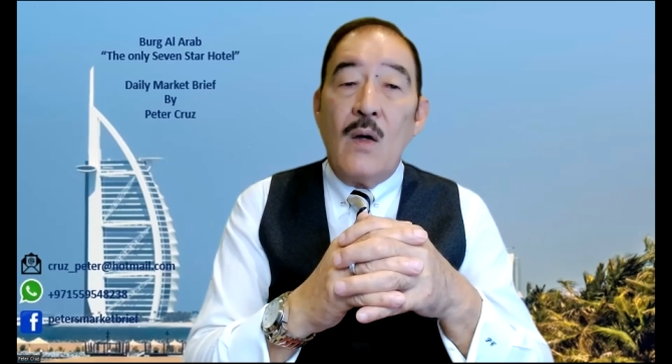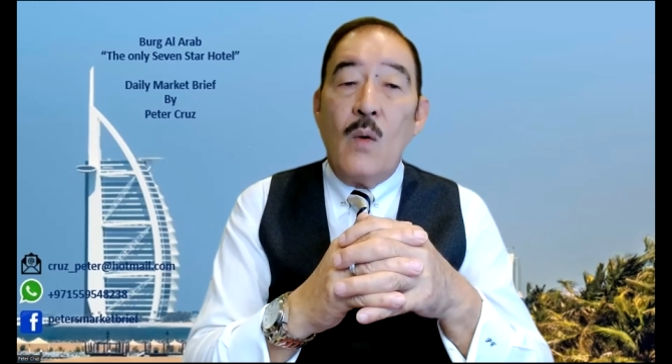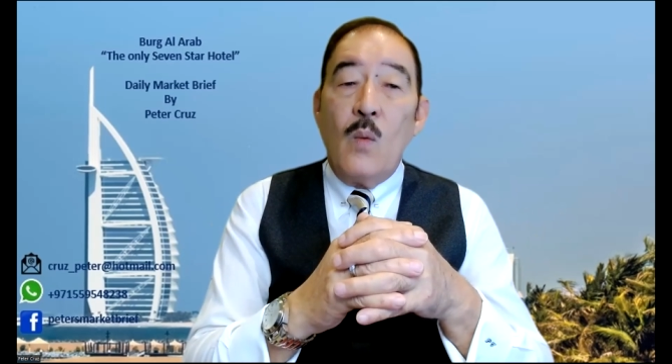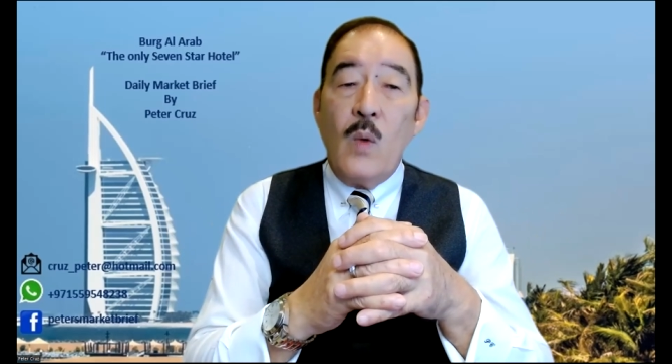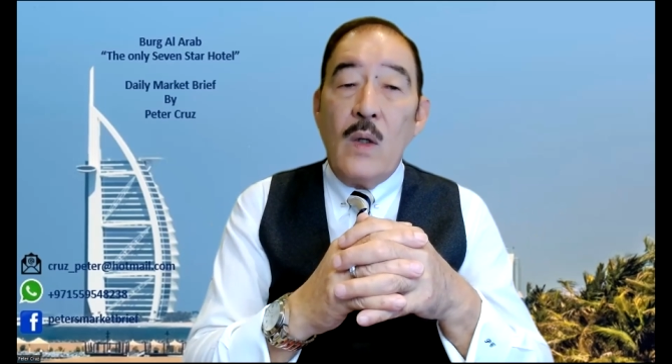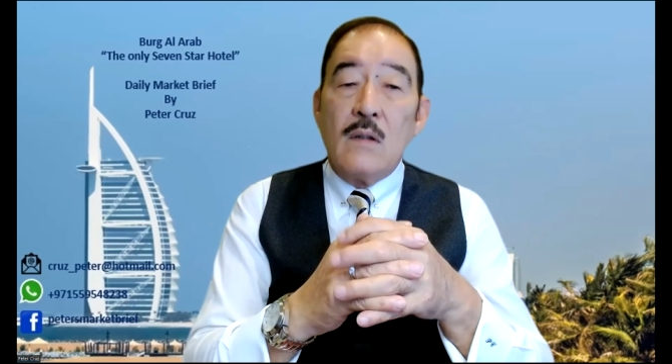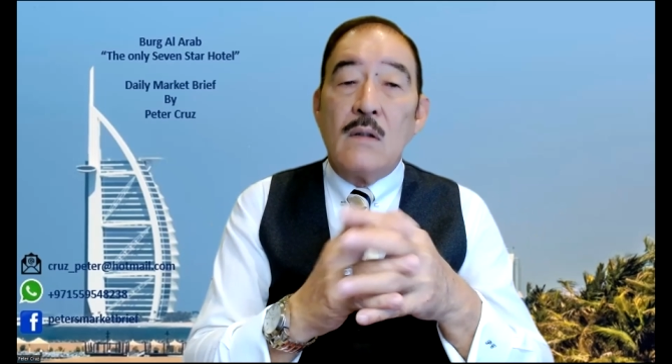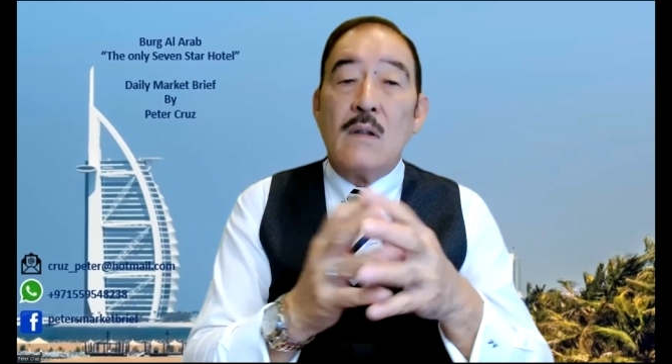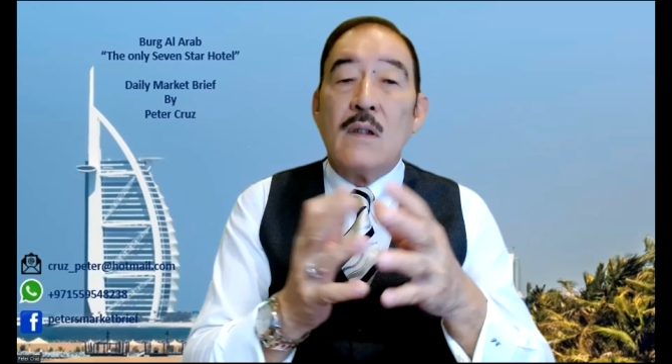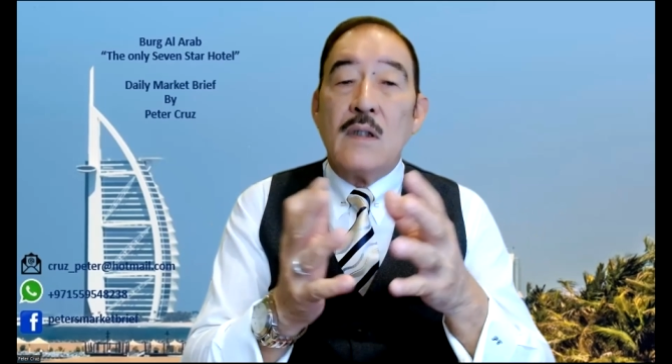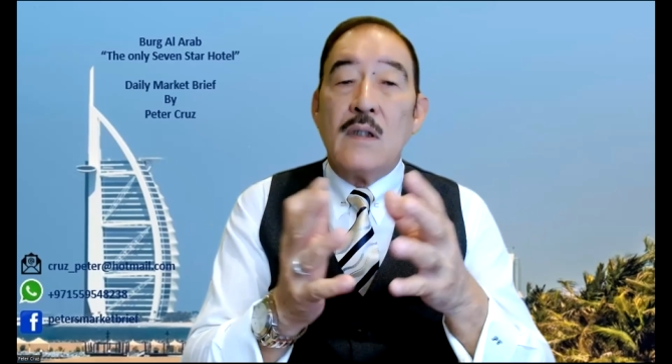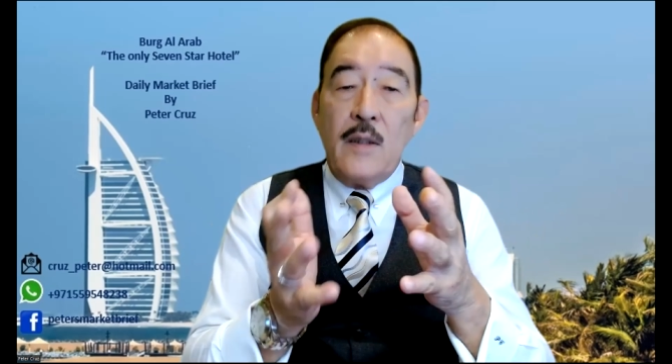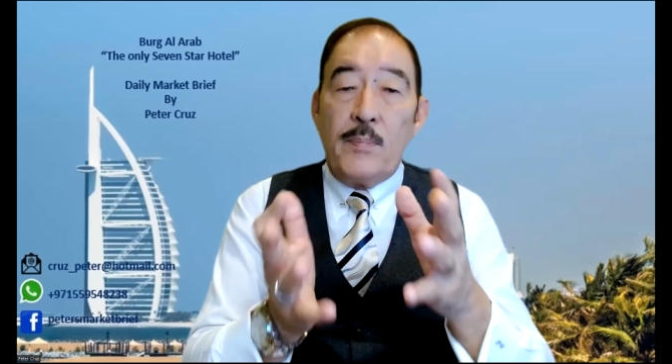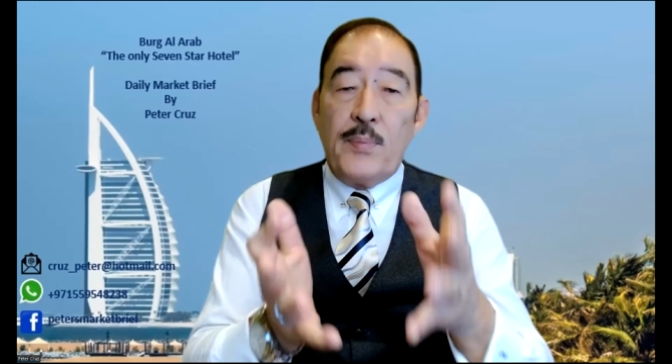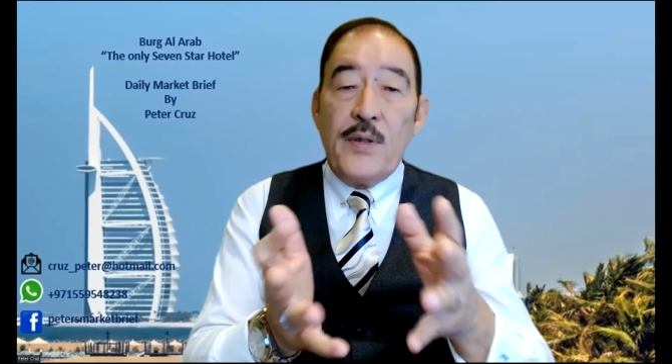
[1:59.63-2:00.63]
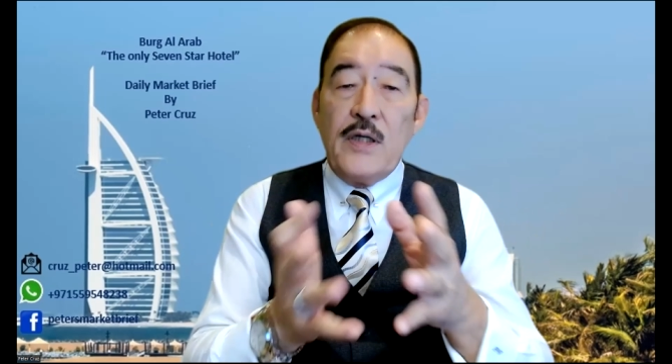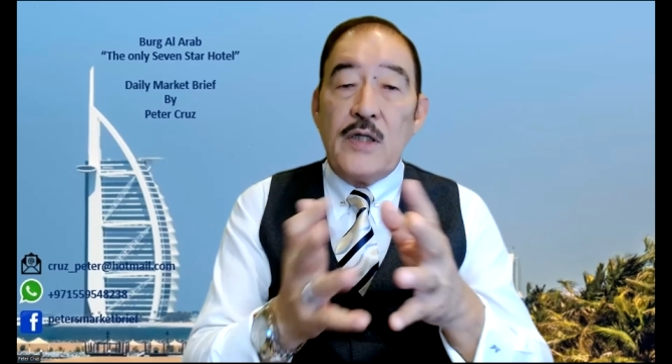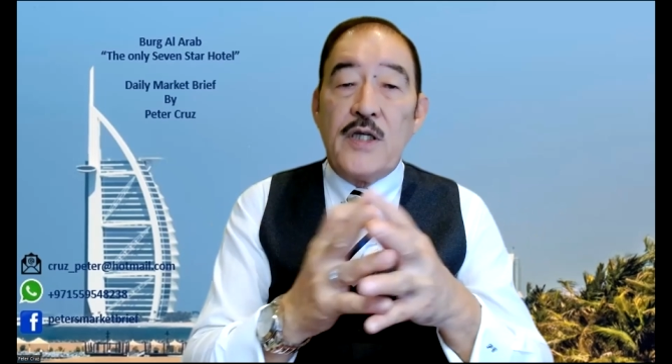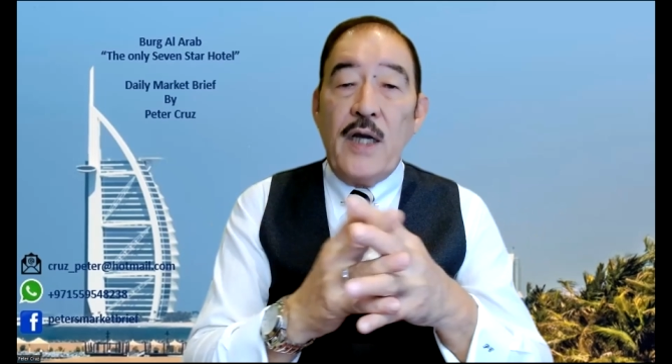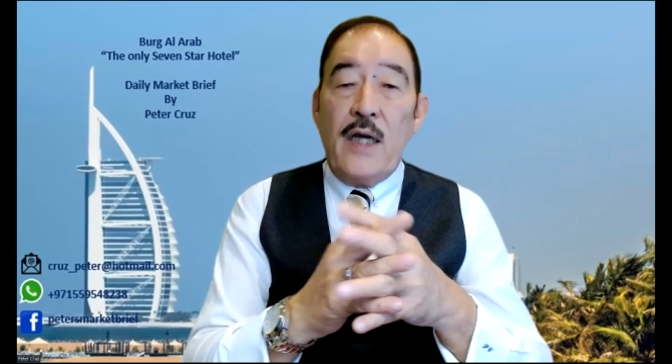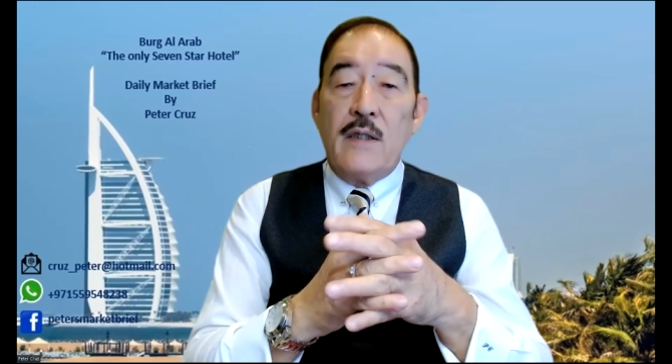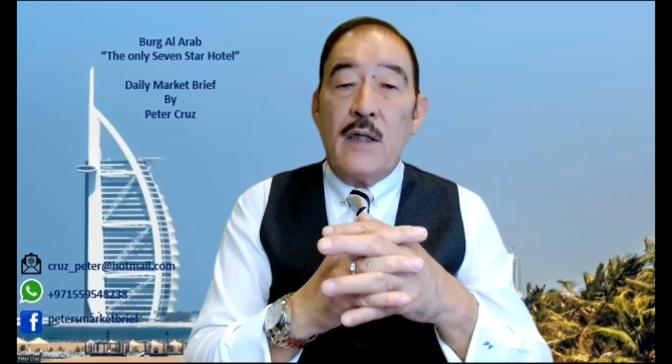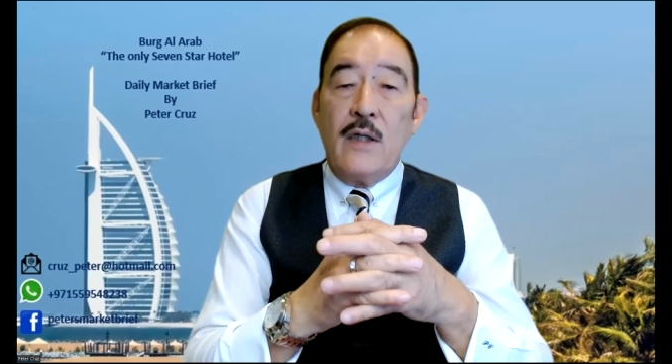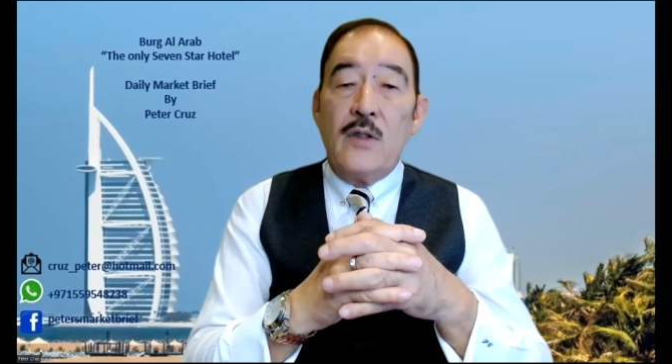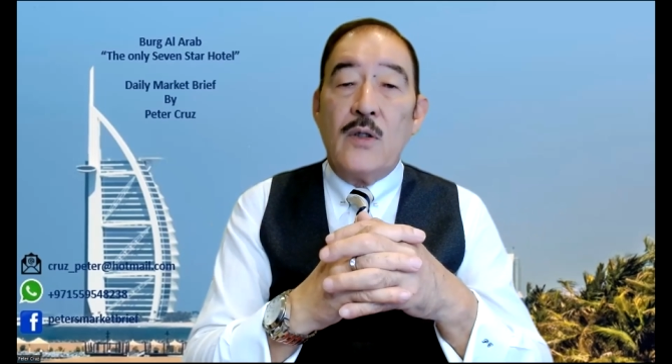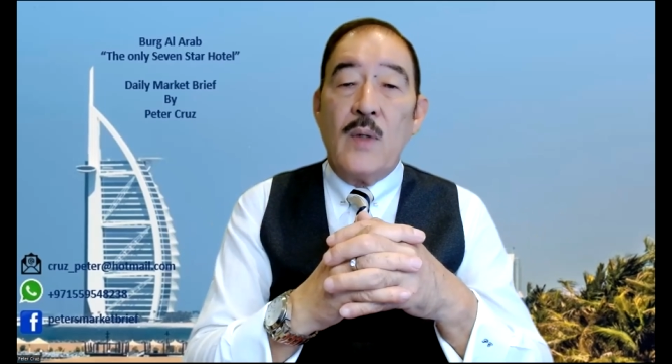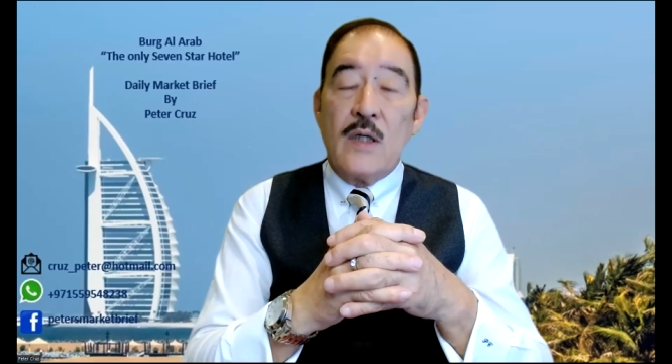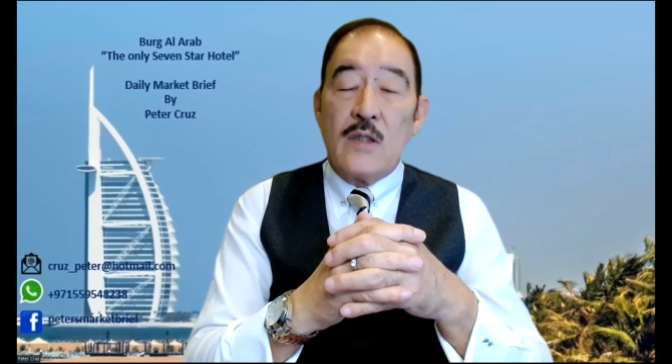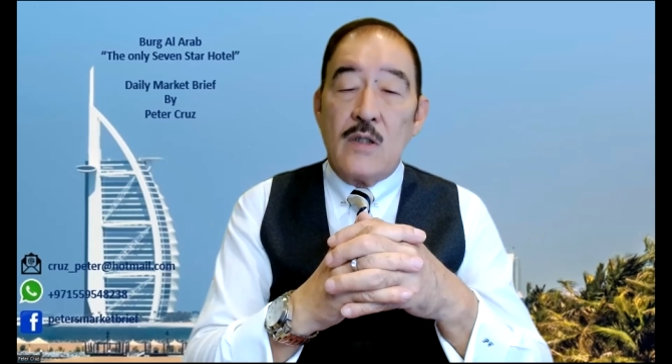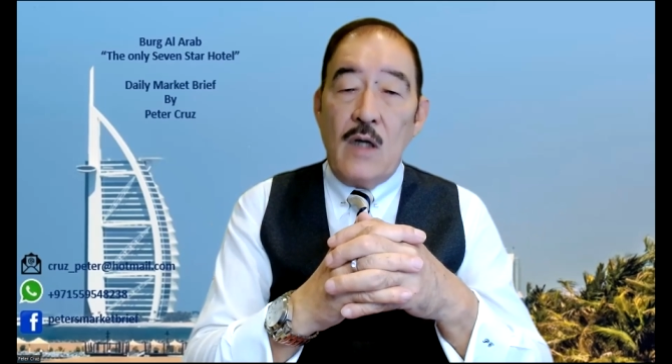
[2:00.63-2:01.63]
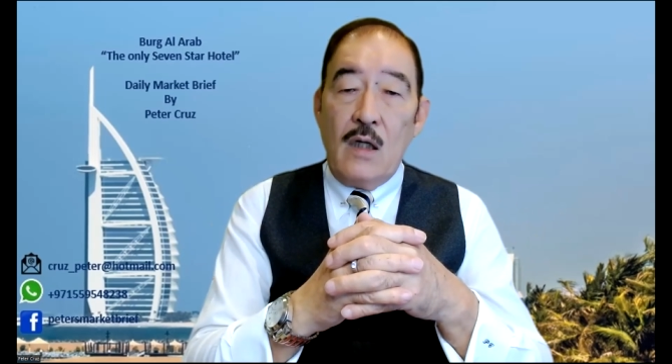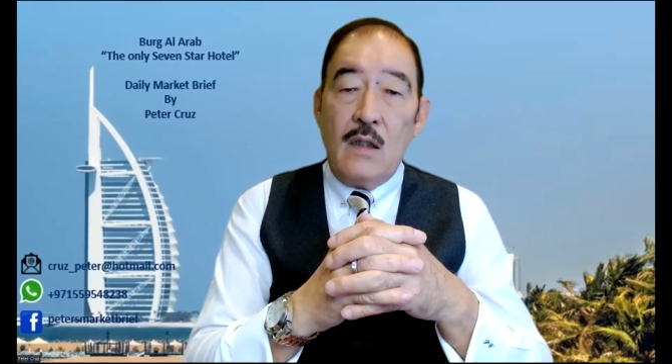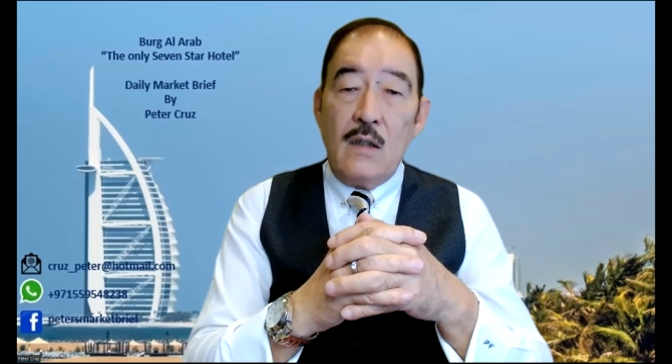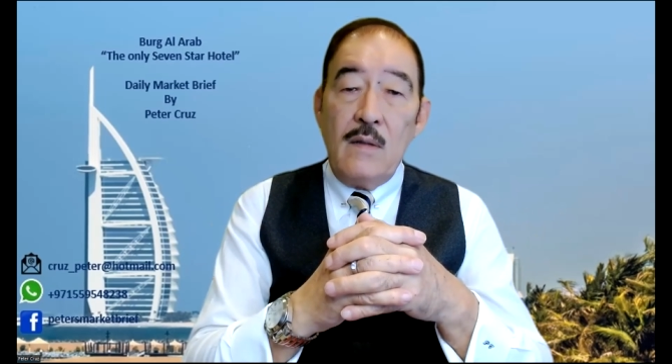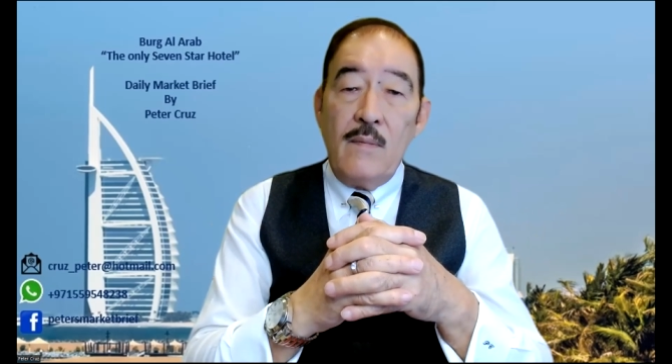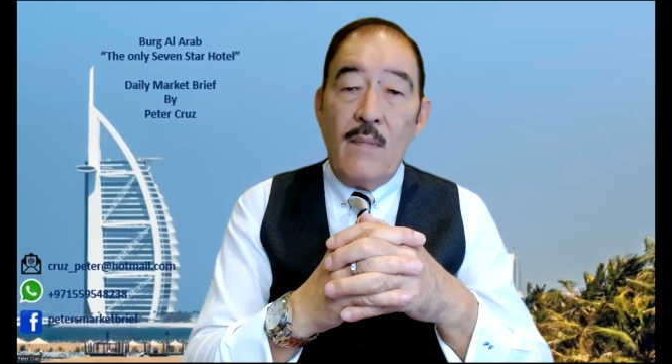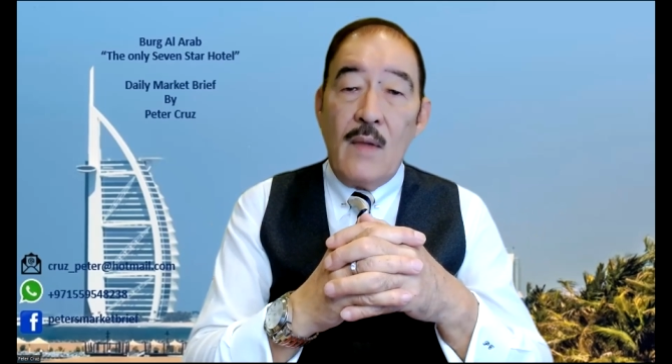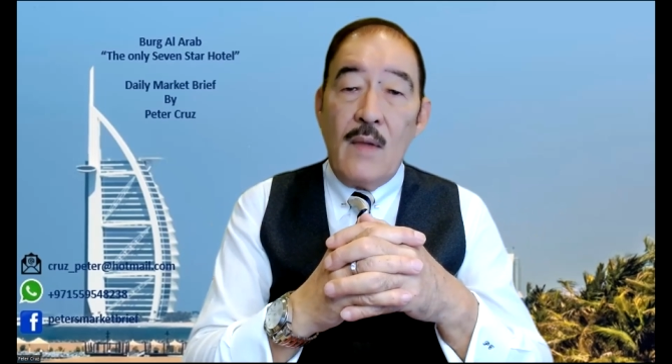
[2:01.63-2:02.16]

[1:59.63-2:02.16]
will depreciate the US dollar